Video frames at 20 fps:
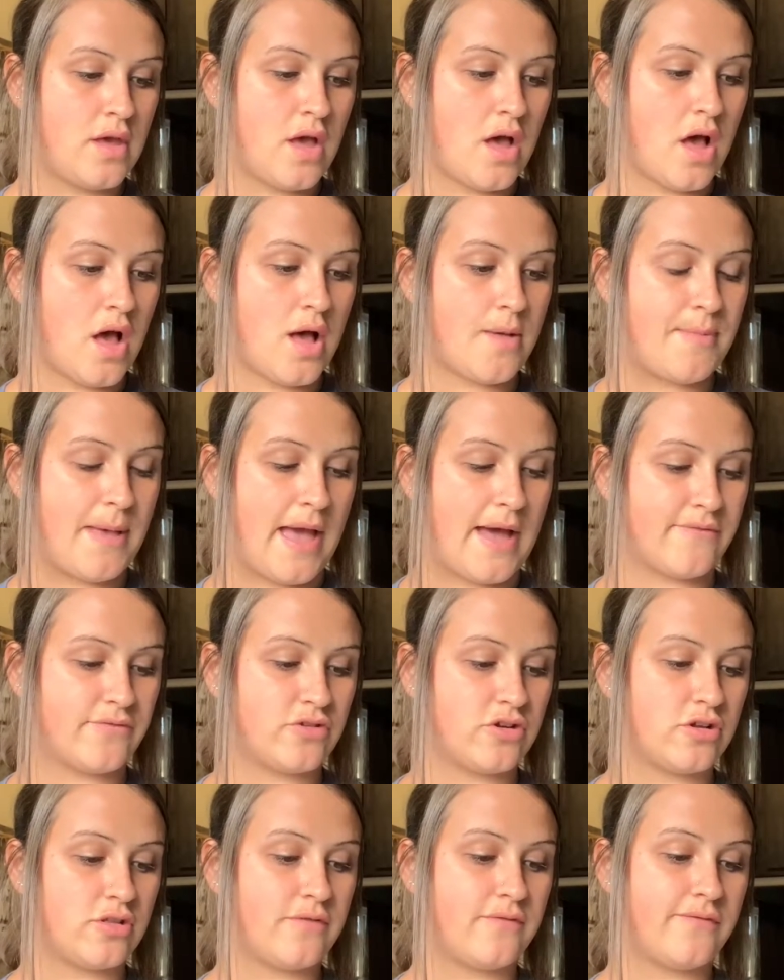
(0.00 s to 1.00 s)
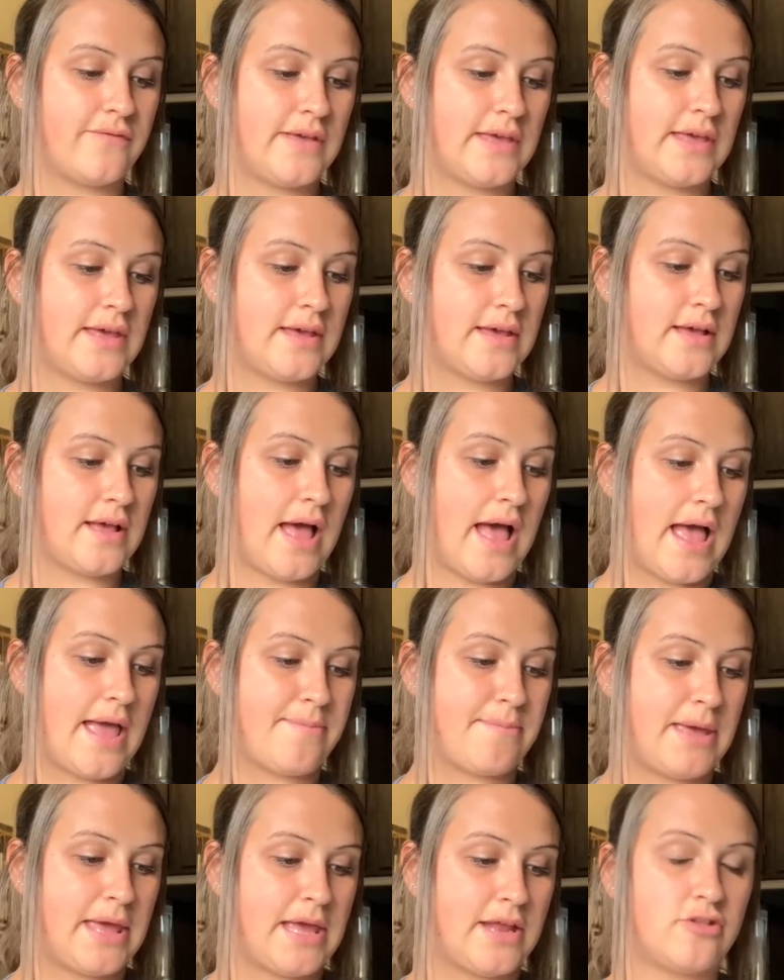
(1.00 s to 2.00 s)
Um, after the fee, I
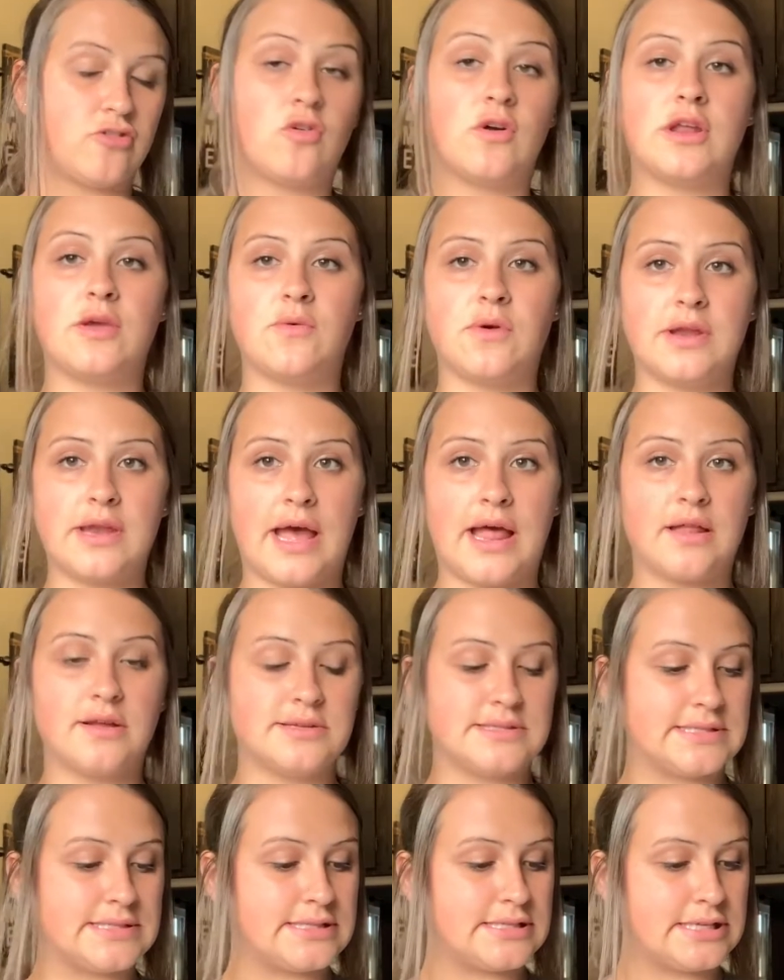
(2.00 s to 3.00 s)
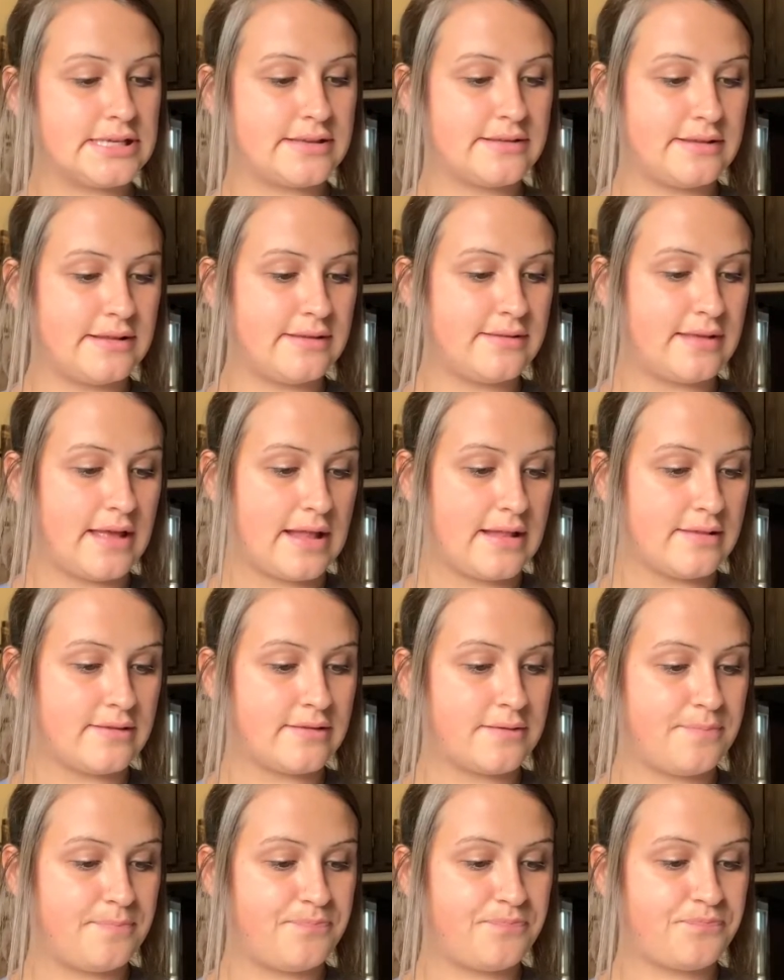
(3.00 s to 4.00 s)
made twenty-one dollars and sixty
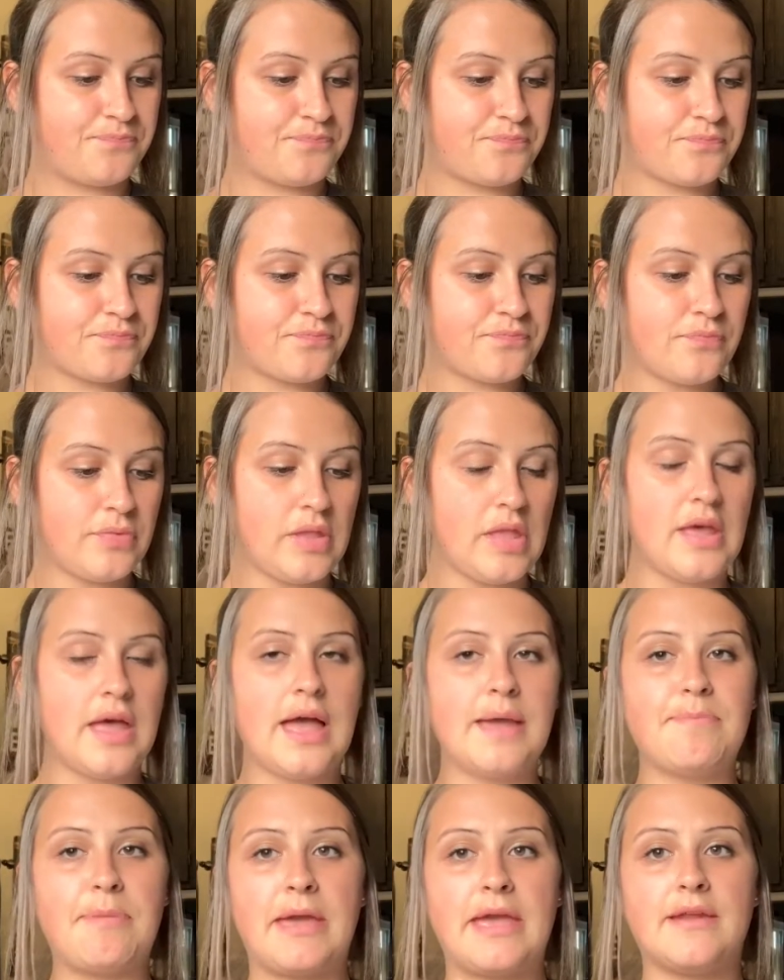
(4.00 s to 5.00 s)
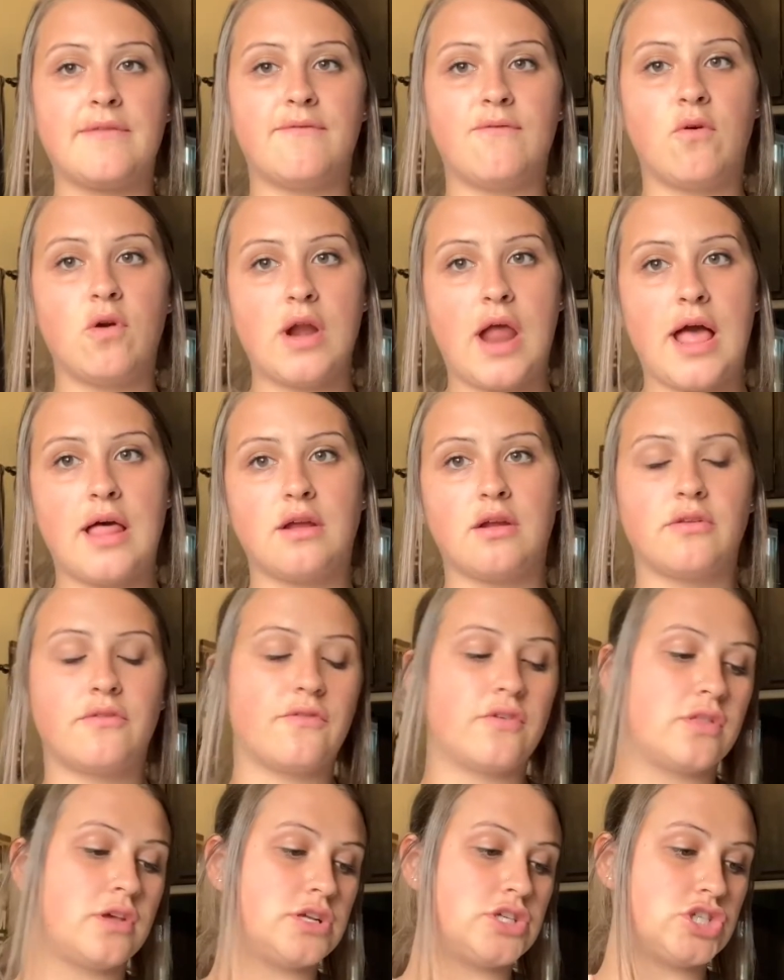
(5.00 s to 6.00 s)
cents. I paid four dollars
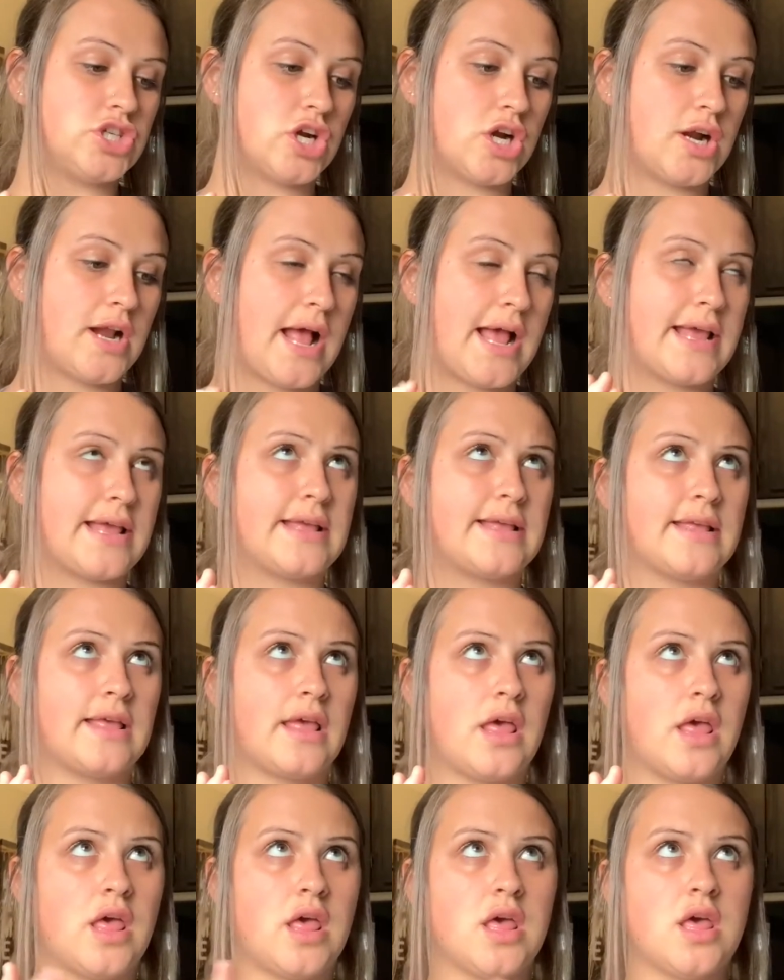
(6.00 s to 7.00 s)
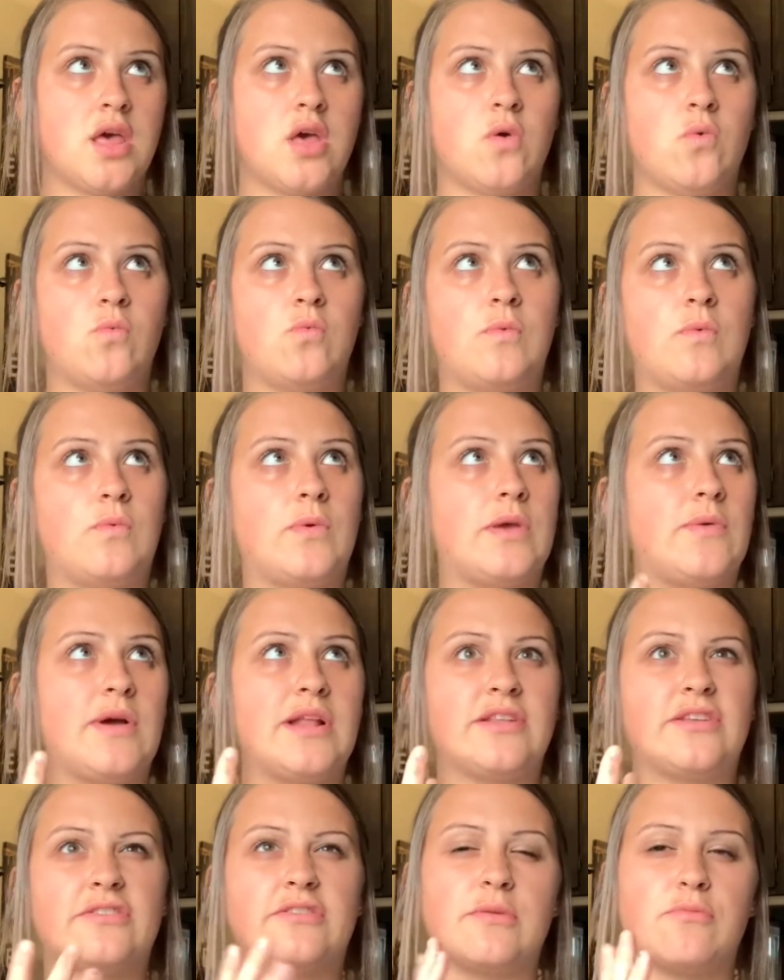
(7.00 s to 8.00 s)
for this shirt. I, we
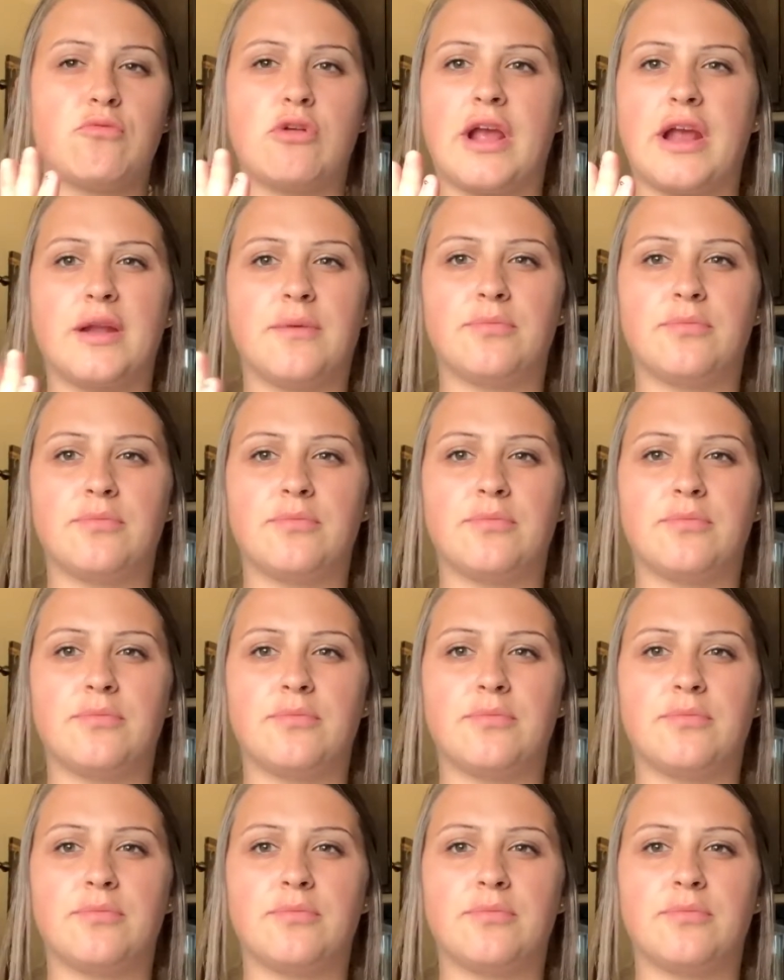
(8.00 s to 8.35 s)
went to some random